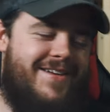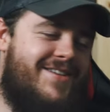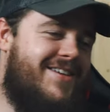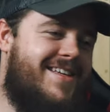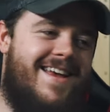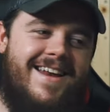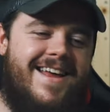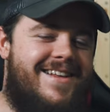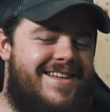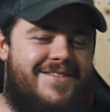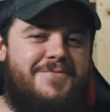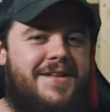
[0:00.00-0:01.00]
just kidding,
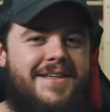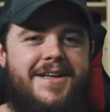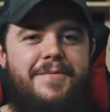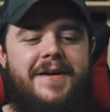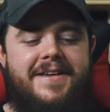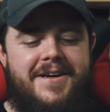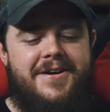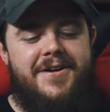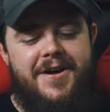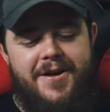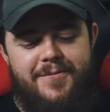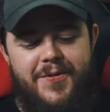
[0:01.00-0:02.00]
it's a really dumb idea,
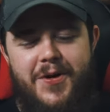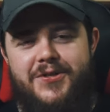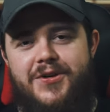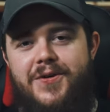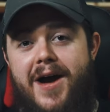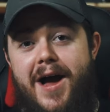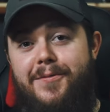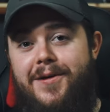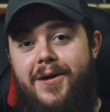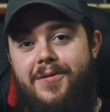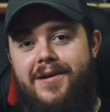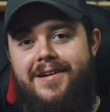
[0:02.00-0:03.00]
but also I would
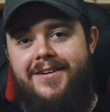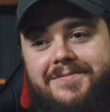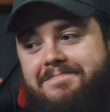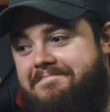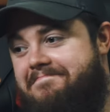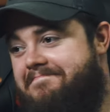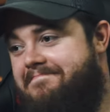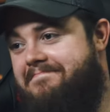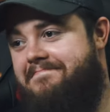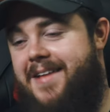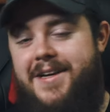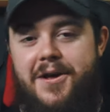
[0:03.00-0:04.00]
go there.
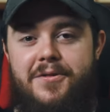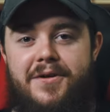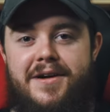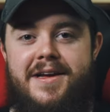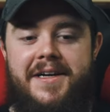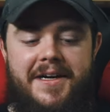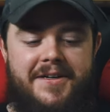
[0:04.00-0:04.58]
I'd go there and hang